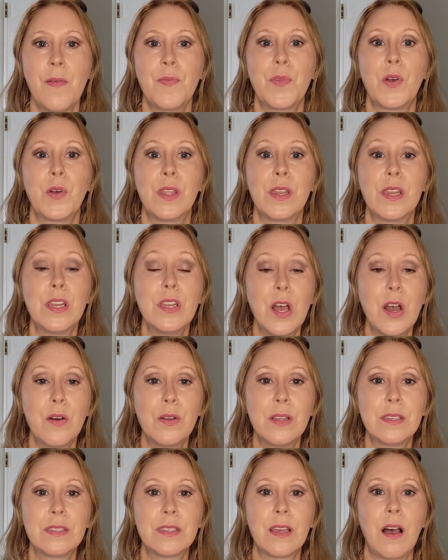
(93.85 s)
They'll get a
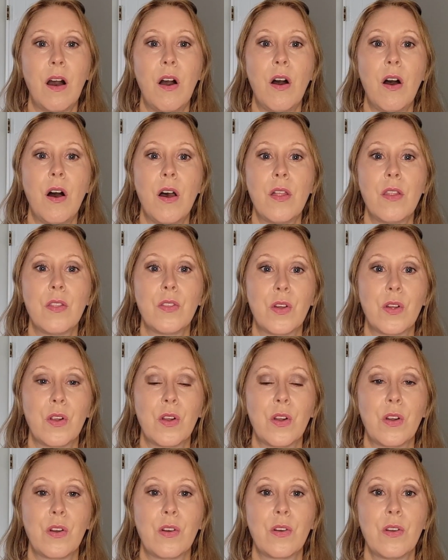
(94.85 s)
notice on
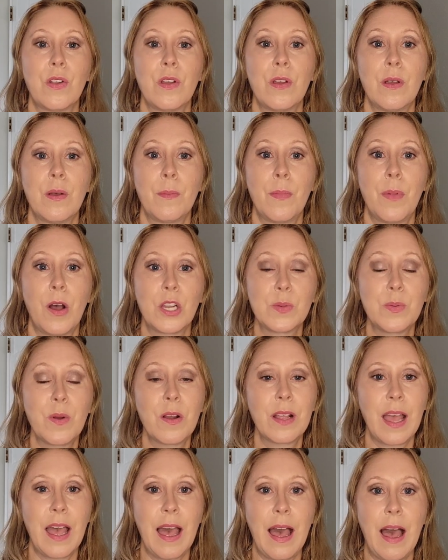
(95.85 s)
their
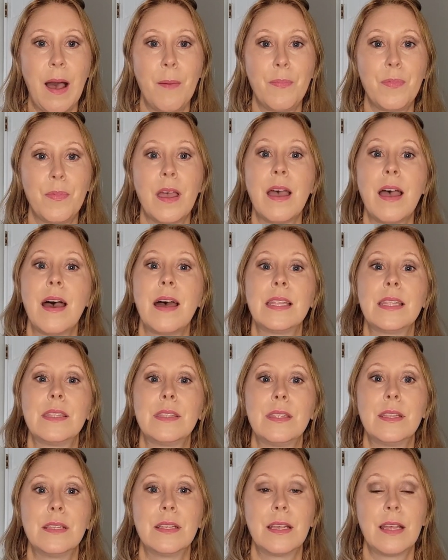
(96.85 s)
Poshmark app that
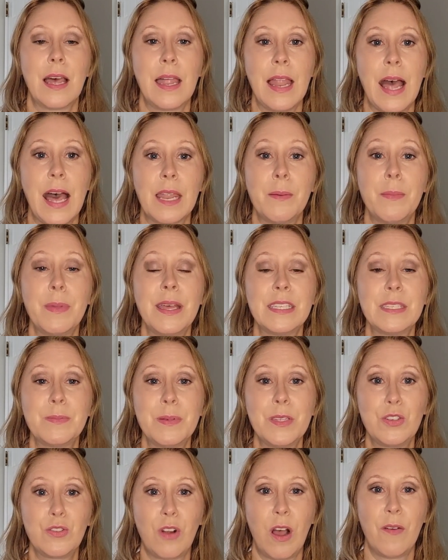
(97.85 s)
an item has
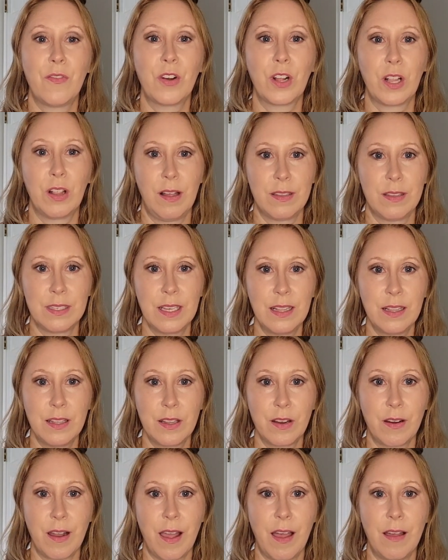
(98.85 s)
been dropped for Closet
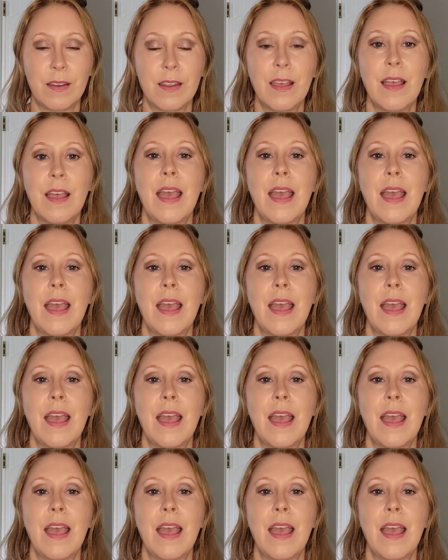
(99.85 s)
Clearout,